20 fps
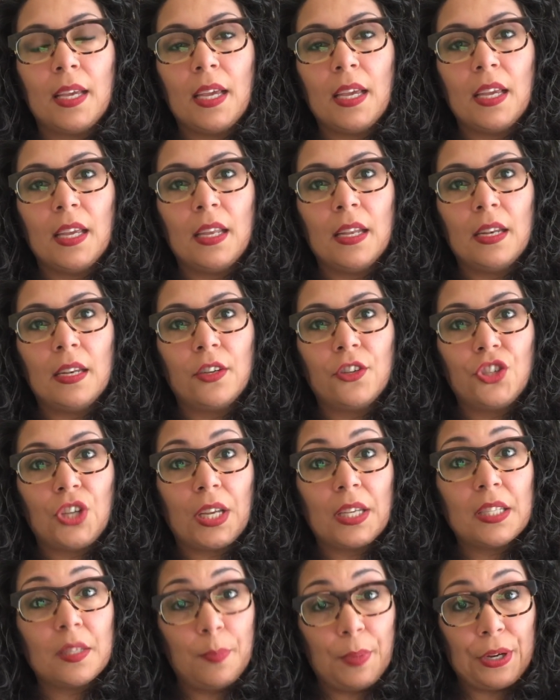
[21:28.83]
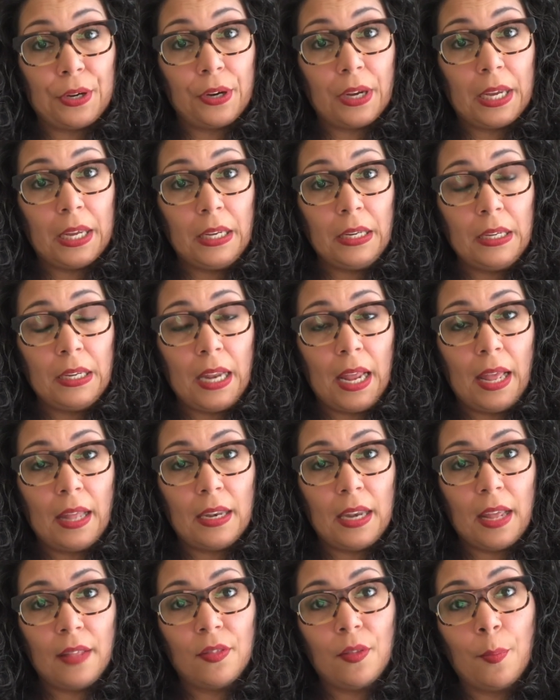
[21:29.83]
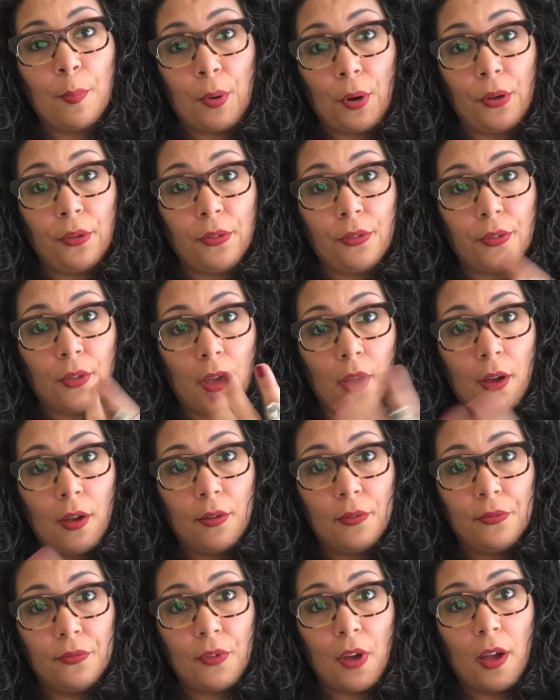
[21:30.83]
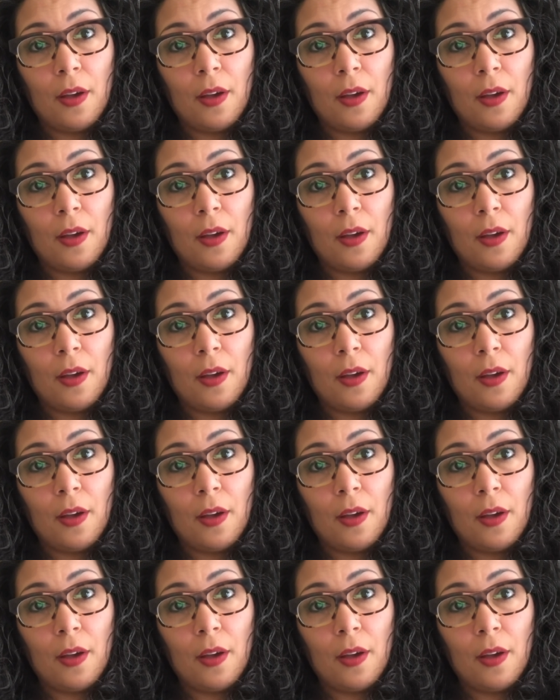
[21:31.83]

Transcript: in Shakespearean and the birth of